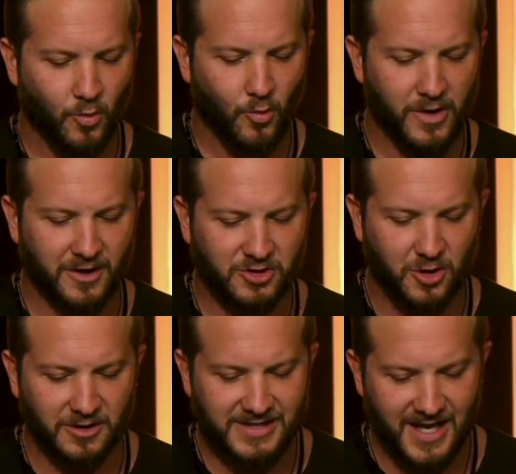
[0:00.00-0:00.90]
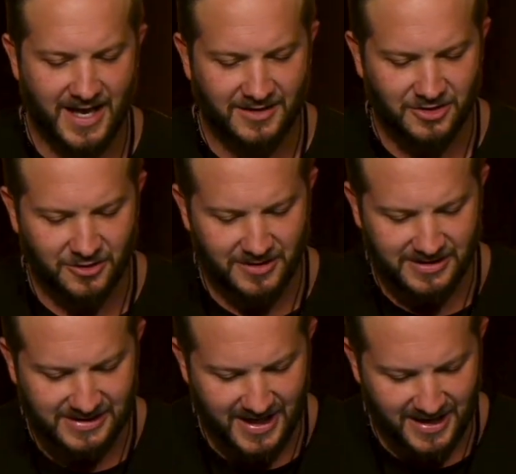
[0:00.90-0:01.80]
we are told to enter
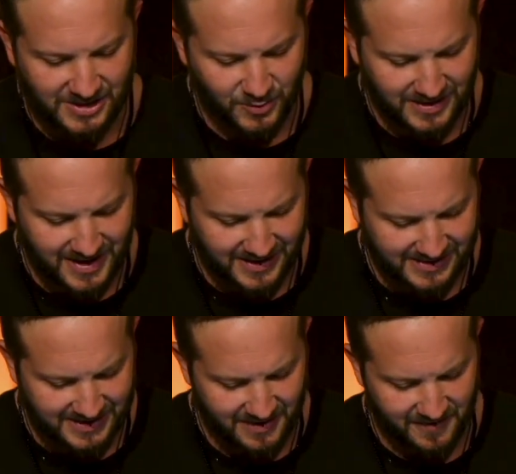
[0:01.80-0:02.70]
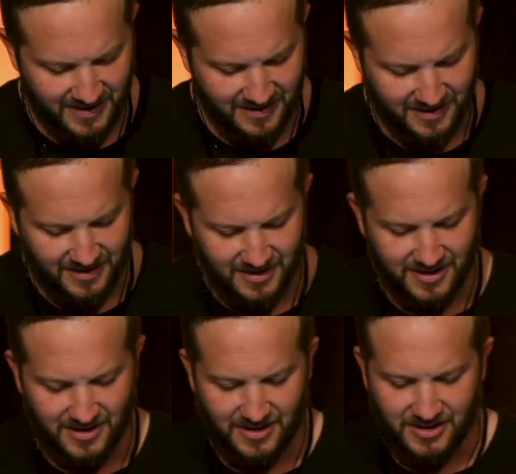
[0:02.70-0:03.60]
his gates with thanksgiving,
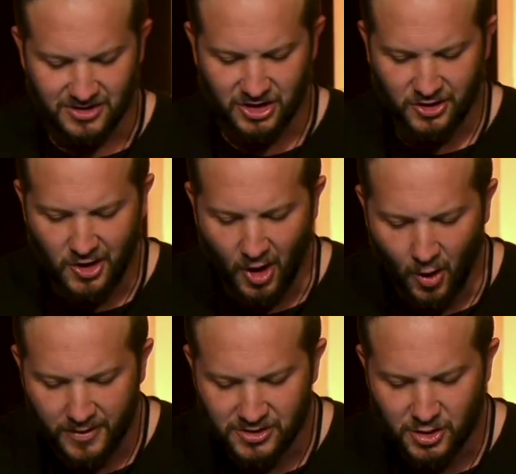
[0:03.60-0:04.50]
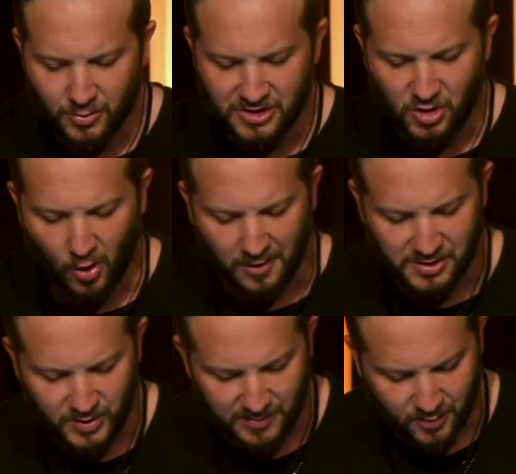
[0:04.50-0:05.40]
to go into his courts
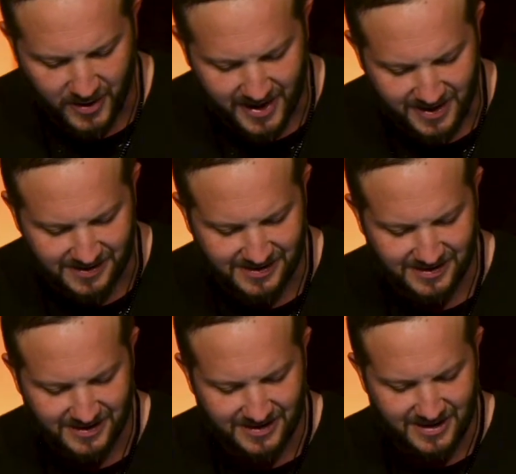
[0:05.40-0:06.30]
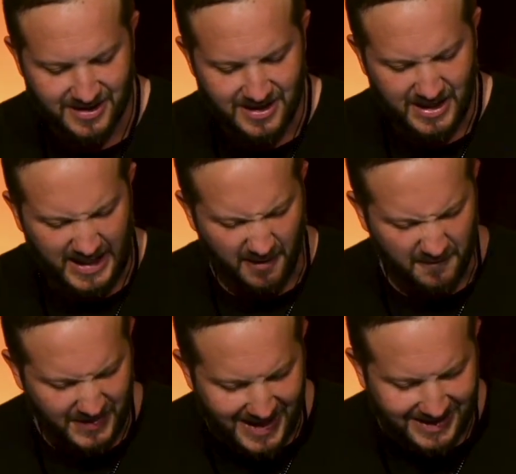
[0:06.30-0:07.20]
with praise. Give
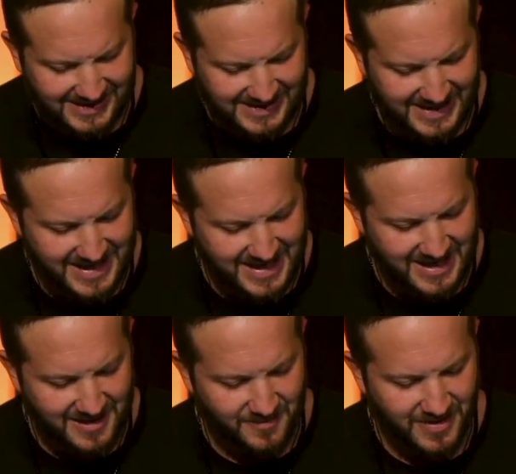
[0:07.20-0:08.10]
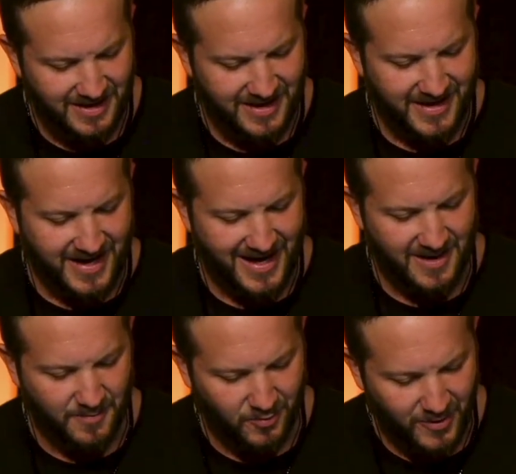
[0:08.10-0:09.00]
thanks to him
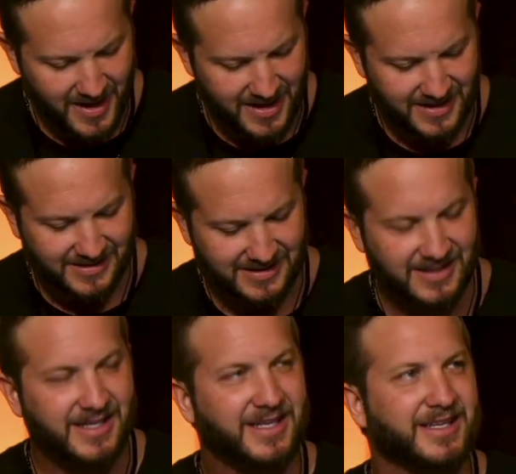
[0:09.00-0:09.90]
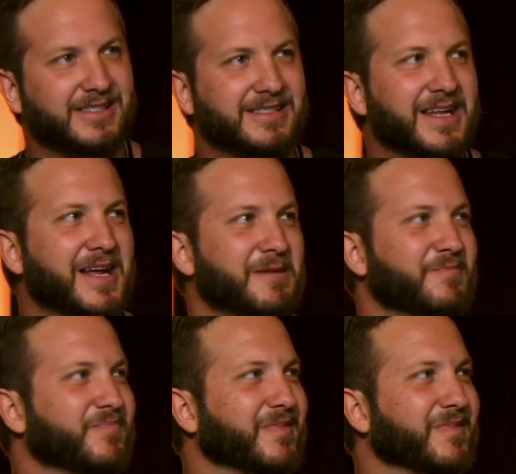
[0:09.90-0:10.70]
and praise his name.